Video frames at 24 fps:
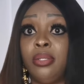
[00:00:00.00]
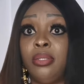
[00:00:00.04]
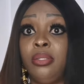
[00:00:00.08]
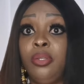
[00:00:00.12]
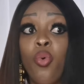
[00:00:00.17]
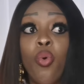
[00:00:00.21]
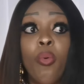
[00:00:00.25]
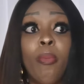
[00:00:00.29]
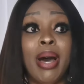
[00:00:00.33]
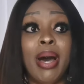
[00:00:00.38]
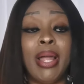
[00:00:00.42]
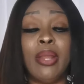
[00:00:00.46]

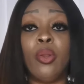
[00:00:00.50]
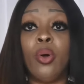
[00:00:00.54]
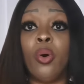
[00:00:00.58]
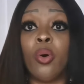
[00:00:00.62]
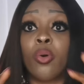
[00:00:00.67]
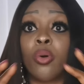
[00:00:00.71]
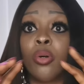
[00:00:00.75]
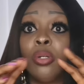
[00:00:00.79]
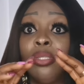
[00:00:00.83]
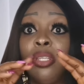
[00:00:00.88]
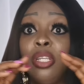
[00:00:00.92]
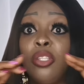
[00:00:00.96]
The woman
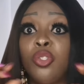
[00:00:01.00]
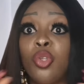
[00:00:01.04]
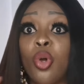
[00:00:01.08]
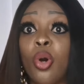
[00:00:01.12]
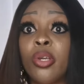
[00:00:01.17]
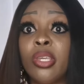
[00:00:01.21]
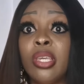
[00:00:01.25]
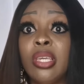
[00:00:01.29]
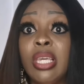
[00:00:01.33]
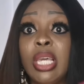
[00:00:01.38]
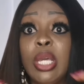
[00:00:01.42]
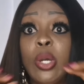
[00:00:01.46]
not come they
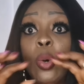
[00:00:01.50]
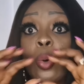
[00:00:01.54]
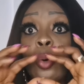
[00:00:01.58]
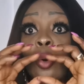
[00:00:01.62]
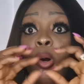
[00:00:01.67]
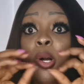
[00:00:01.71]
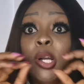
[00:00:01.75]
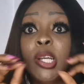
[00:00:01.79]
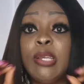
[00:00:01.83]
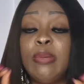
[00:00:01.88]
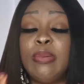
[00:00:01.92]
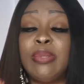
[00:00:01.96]
talk again, you
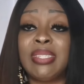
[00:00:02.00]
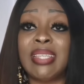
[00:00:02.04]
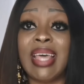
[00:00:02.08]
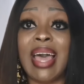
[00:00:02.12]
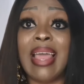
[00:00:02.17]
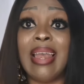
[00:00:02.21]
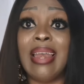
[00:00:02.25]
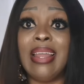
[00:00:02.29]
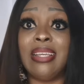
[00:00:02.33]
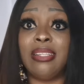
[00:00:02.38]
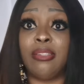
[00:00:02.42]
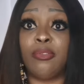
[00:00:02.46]
can't keep
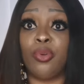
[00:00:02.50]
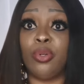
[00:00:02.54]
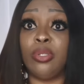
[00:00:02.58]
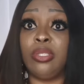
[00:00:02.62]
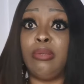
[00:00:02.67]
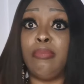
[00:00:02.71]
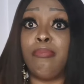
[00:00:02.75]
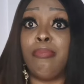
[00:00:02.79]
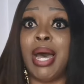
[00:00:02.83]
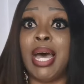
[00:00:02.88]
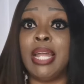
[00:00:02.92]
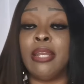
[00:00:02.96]
silent for
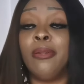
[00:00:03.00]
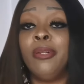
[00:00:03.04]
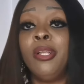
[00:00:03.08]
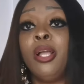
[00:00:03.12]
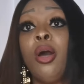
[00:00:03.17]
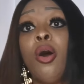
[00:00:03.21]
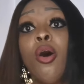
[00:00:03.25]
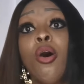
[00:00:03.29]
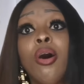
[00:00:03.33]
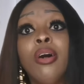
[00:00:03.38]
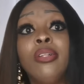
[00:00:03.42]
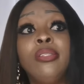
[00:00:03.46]
the man,
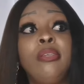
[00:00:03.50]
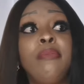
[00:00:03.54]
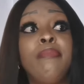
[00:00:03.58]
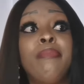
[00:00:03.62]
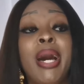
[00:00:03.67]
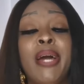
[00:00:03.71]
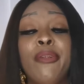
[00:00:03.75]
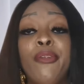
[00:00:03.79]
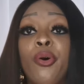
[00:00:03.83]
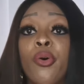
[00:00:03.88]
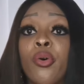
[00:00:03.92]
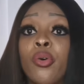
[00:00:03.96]
or the
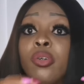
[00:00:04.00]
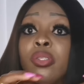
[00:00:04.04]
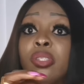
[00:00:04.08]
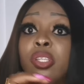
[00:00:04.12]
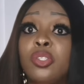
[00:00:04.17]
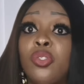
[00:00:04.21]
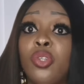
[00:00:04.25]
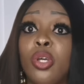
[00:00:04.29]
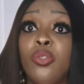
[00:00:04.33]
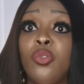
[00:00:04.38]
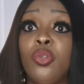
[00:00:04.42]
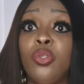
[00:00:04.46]
man not come
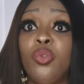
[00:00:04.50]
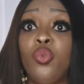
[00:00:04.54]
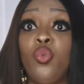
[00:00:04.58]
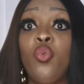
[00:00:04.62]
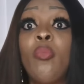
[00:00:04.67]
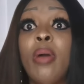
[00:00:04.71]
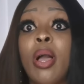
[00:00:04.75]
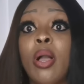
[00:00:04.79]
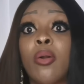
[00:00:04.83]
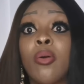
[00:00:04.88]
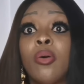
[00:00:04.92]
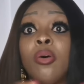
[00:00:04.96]
they talk to the
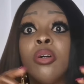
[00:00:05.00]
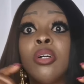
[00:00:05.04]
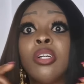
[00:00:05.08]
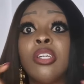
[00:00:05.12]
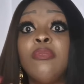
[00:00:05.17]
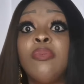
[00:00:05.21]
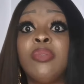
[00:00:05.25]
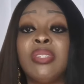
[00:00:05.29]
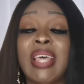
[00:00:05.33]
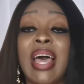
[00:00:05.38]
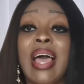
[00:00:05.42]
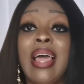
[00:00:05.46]
woman, you can't
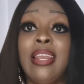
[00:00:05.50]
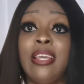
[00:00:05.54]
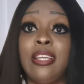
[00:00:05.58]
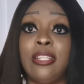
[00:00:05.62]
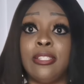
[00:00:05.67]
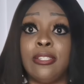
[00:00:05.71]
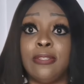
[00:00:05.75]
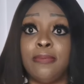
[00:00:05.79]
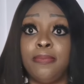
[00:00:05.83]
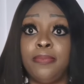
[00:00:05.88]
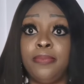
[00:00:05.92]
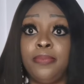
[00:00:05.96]
keep
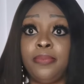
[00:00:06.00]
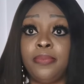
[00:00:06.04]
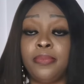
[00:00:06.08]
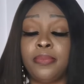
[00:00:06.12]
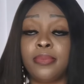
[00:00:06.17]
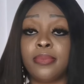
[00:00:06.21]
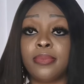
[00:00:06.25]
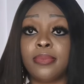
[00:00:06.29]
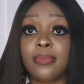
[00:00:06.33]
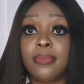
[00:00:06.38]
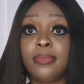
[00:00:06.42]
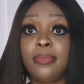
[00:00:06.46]
silent.
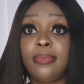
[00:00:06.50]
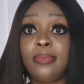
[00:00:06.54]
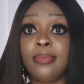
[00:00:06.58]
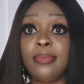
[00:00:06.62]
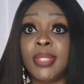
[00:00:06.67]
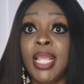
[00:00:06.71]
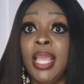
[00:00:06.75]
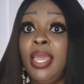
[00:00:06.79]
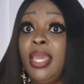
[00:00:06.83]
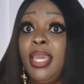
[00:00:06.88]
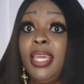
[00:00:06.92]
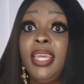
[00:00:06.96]

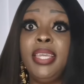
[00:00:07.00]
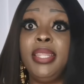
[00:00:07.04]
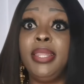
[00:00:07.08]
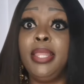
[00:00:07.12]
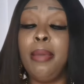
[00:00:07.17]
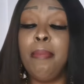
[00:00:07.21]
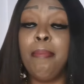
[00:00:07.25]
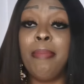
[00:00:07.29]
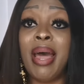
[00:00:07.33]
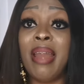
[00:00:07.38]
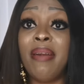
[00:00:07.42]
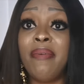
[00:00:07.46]
In
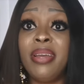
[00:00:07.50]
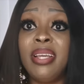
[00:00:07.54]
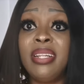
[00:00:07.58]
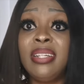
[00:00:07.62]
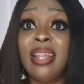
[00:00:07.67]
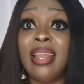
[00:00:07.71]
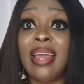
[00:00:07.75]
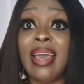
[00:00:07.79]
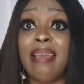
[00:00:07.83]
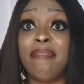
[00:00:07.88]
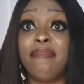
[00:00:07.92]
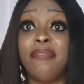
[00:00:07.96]
a
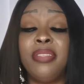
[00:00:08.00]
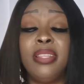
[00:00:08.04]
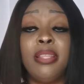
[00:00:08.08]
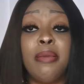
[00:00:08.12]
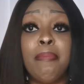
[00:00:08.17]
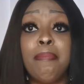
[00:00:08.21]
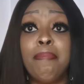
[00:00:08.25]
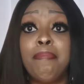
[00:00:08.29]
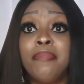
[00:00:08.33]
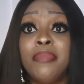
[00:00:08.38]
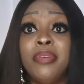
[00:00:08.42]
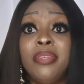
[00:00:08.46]
married life,
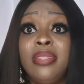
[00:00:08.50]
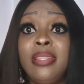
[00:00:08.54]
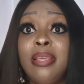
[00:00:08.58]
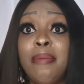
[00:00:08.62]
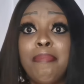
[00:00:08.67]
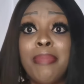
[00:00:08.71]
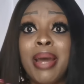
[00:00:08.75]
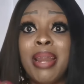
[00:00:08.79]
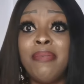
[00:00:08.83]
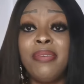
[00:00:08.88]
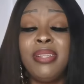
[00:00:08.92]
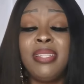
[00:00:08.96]
in
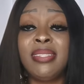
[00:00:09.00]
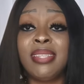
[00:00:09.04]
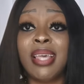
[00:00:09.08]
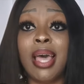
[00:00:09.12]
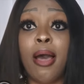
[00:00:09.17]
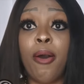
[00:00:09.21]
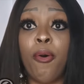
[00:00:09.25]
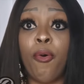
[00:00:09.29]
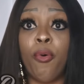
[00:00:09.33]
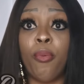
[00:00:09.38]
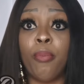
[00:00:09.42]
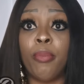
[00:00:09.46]
a
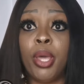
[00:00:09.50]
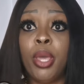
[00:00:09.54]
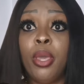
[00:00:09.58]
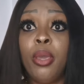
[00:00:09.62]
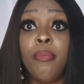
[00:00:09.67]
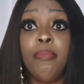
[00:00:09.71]
marital home,